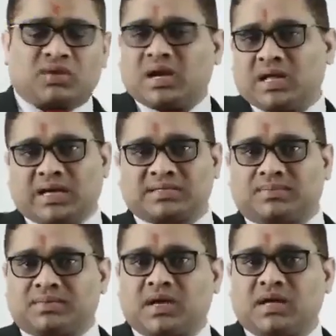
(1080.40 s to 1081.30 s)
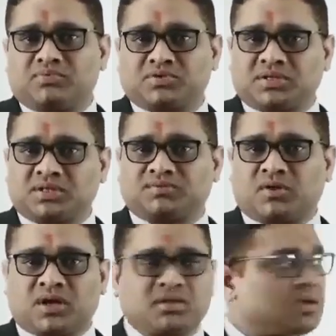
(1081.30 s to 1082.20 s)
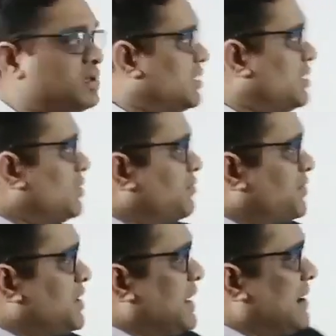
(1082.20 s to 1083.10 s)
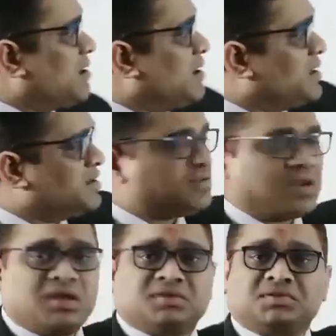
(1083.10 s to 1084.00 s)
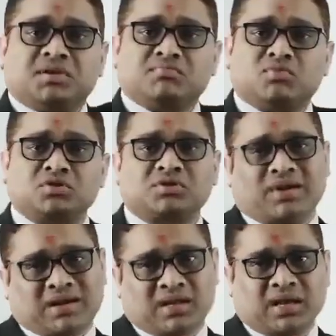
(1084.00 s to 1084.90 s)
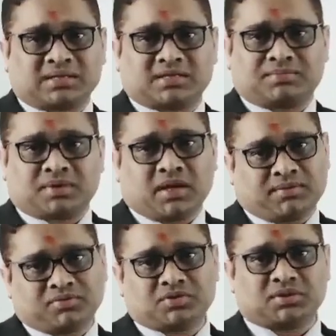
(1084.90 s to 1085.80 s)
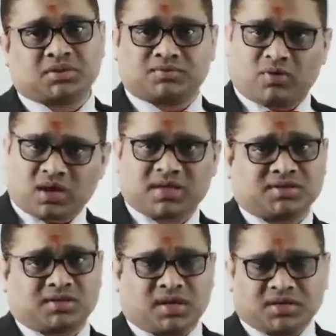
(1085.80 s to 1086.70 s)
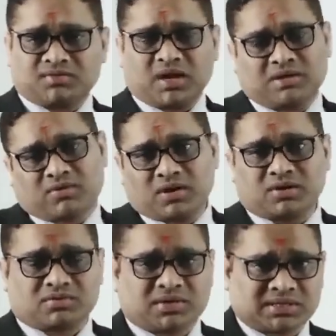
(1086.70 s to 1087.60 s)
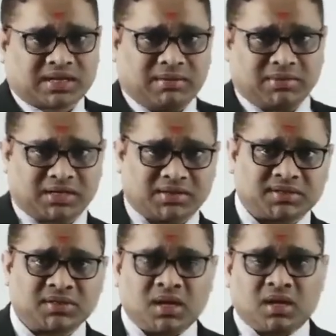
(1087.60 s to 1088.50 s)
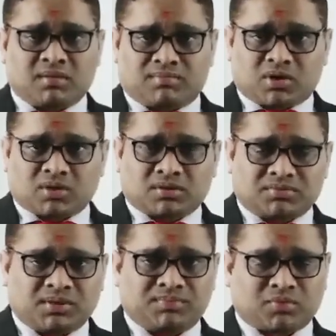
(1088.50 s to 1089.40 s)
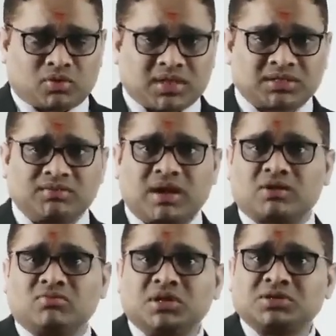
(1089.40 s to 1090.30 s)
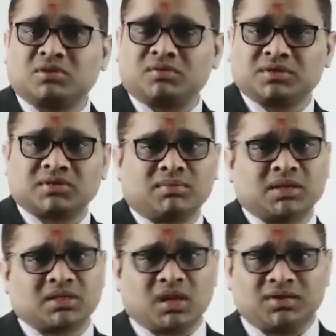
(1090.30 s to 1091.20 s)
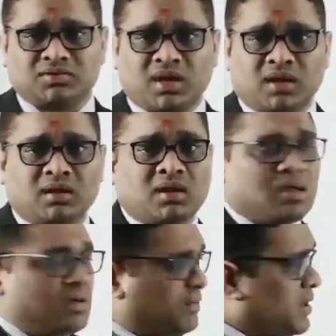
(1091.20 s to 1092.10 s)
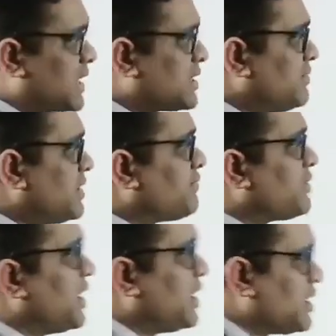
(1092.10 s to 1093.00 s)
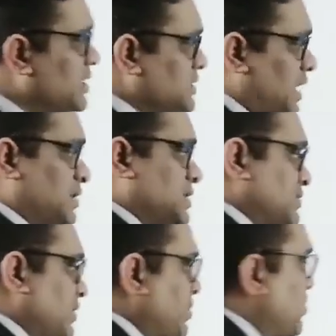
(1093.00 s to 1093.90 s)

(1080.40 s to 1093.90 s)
widely accepted hypothesis for aging? Free radical injury is the most widely accepted hypothesis for aging. That is why I wanted to describe like this, because of the progressive accumulation of the sublethal injury will activate free radicals, and this will